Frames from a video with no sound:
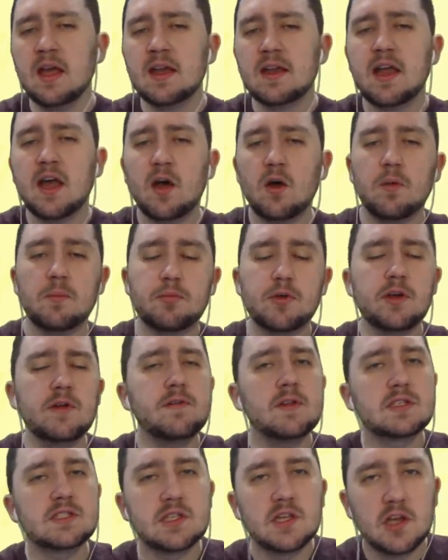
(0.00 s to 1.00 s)
Now,
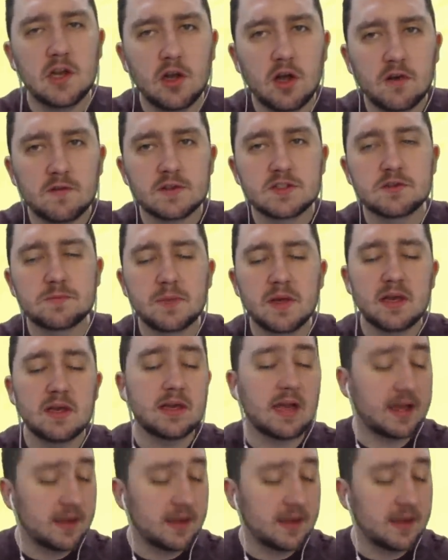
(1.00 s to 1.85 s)
previously, a lot of us have been,